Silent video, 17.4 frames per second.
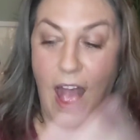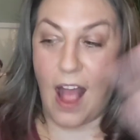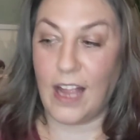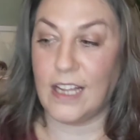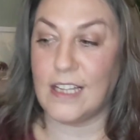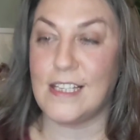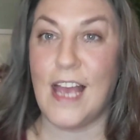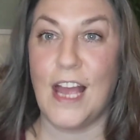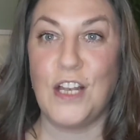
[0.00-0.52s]

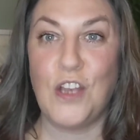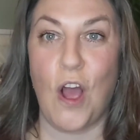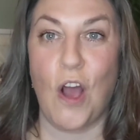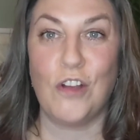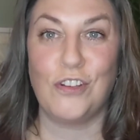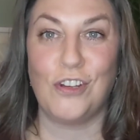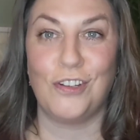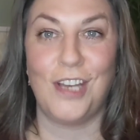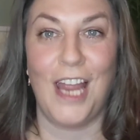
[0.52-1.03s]
I say,
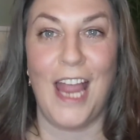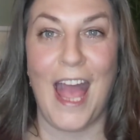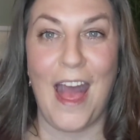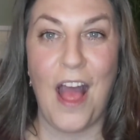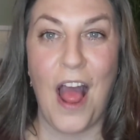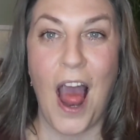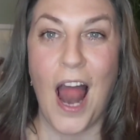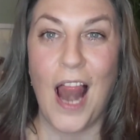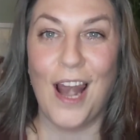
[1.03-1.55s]
not a dud
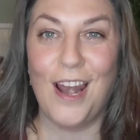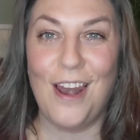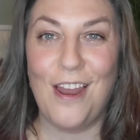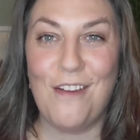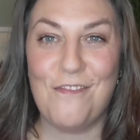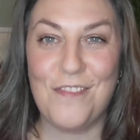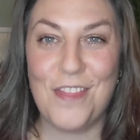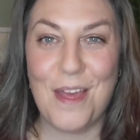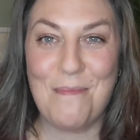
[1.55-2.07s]
here.
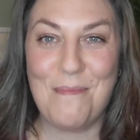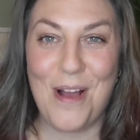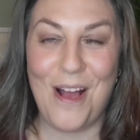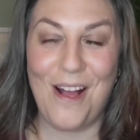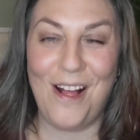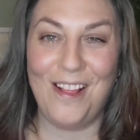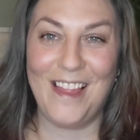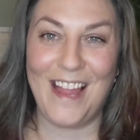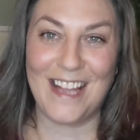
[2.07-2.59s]
Love them
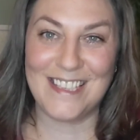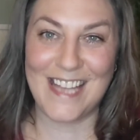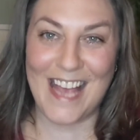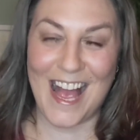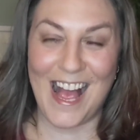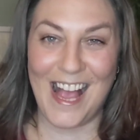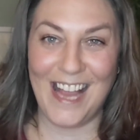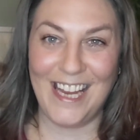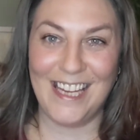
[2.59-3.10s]
all. That's
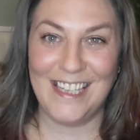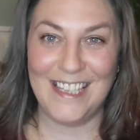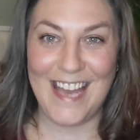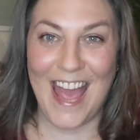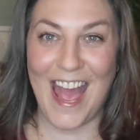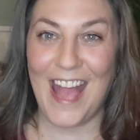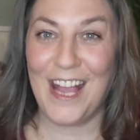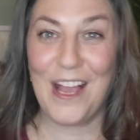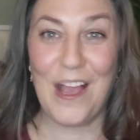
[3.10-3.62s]
eye and
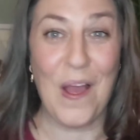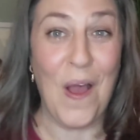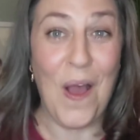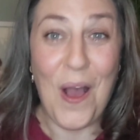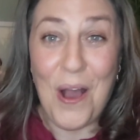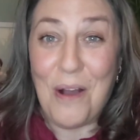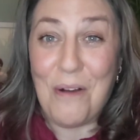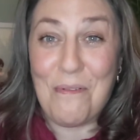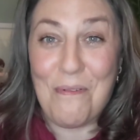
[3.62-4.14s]
neck.
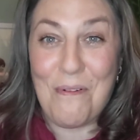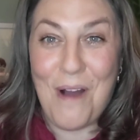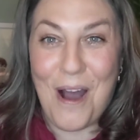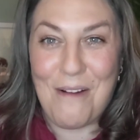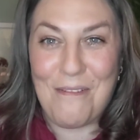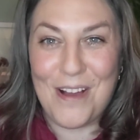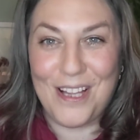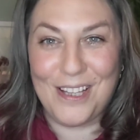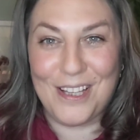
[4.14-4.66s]

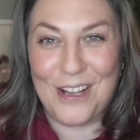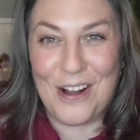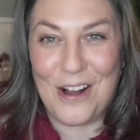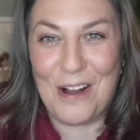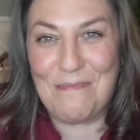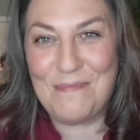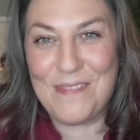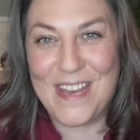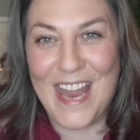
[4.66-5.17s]
What will
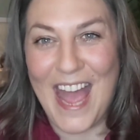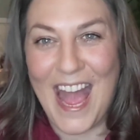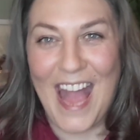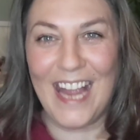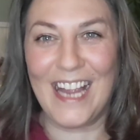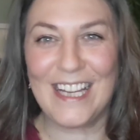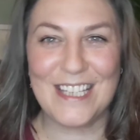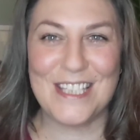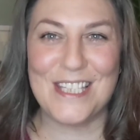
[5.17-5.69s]
come
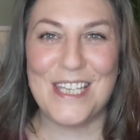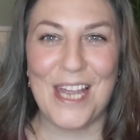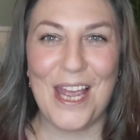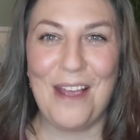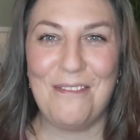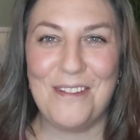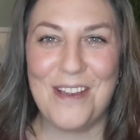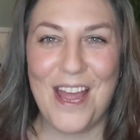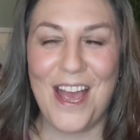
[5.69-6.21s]
next?
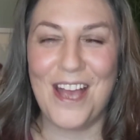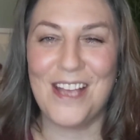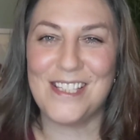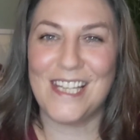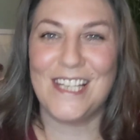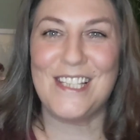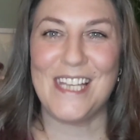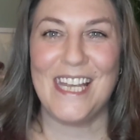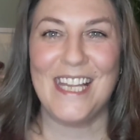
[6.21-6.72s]
Who
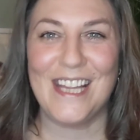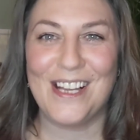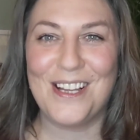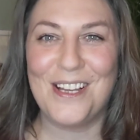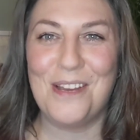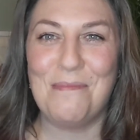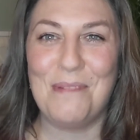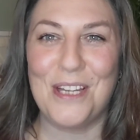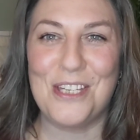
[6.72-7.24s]
knows? It's either
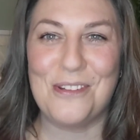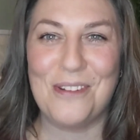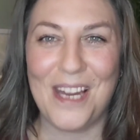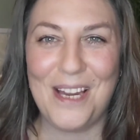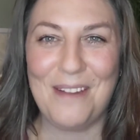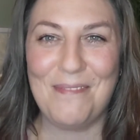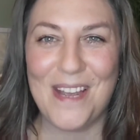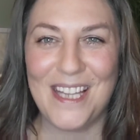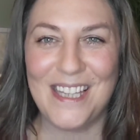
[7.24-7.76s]
going to be
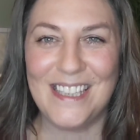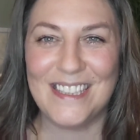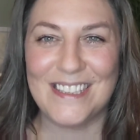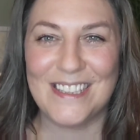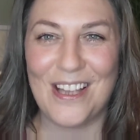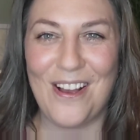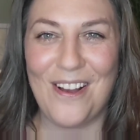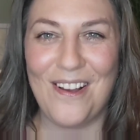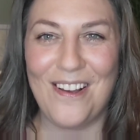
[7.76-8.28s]

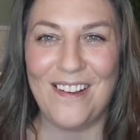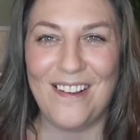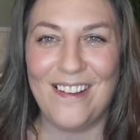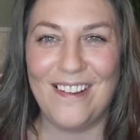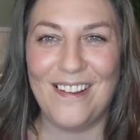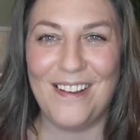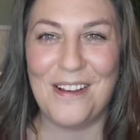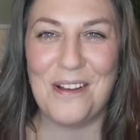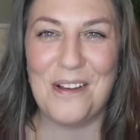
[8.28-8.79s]
treatments
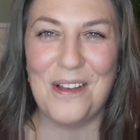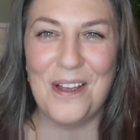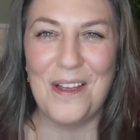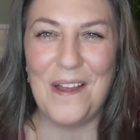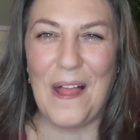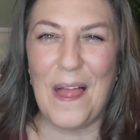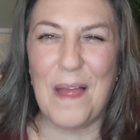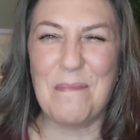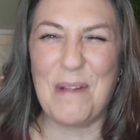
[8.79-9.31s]
or
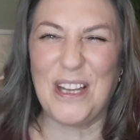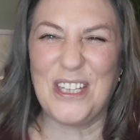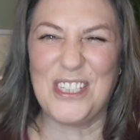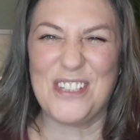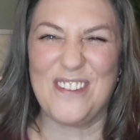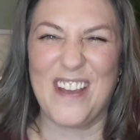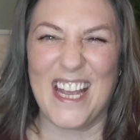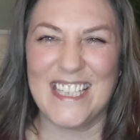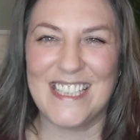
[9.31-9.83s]

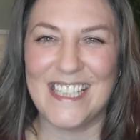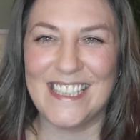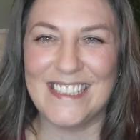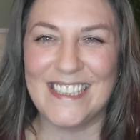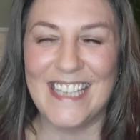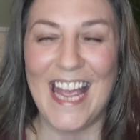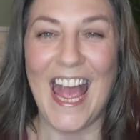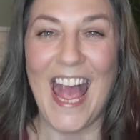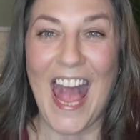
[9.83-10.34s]

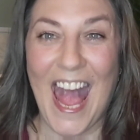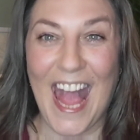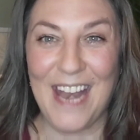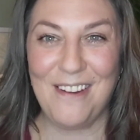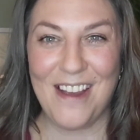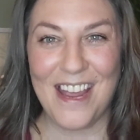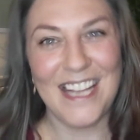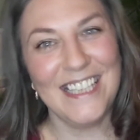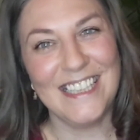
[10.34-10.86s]
moisturisers.
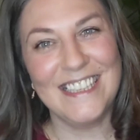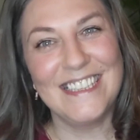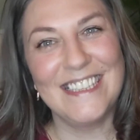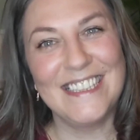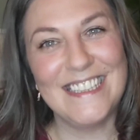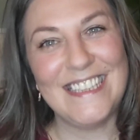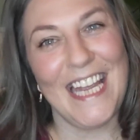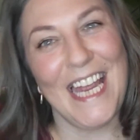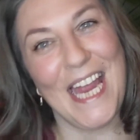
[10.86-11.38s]
Anyway,
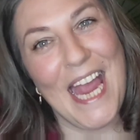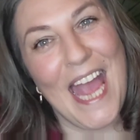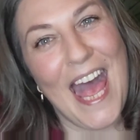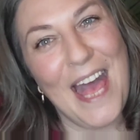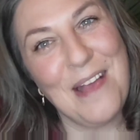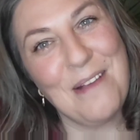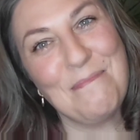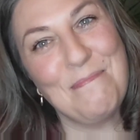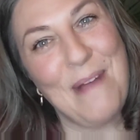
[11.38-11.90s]
see
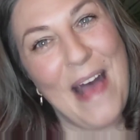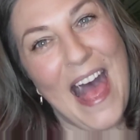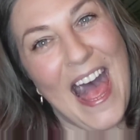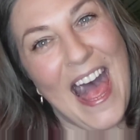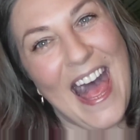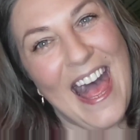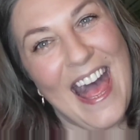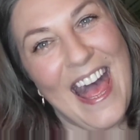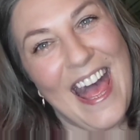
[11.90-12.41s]
ya.
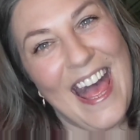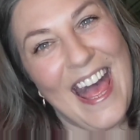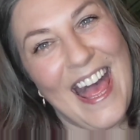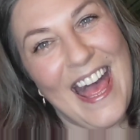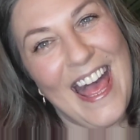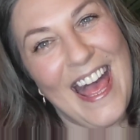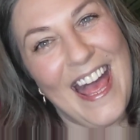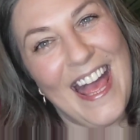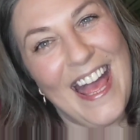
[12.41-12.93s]

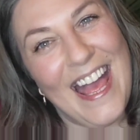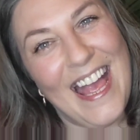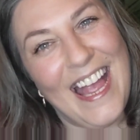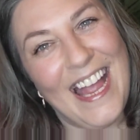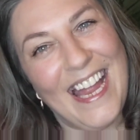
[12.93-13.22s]
Bye.